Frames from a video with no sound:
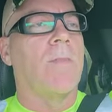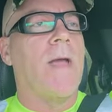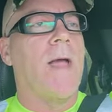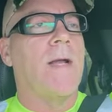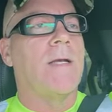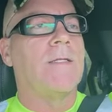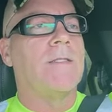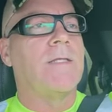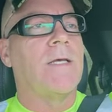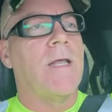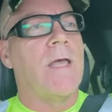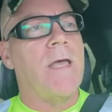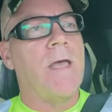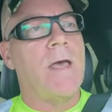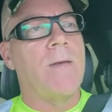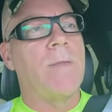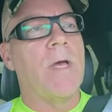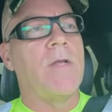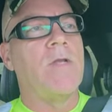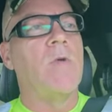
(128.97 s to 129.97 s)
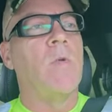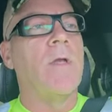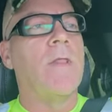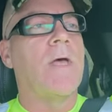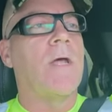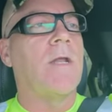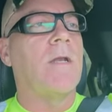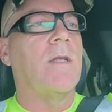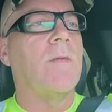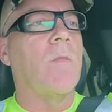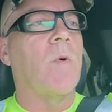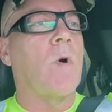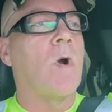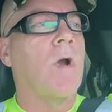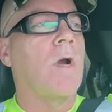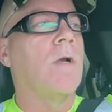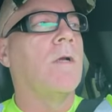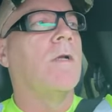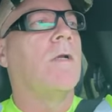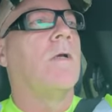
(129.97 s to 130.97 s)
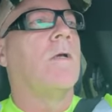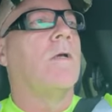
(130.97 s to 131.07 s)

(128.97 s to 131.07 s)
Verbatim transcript: back and said, "Hey, I'm not doing that anymore.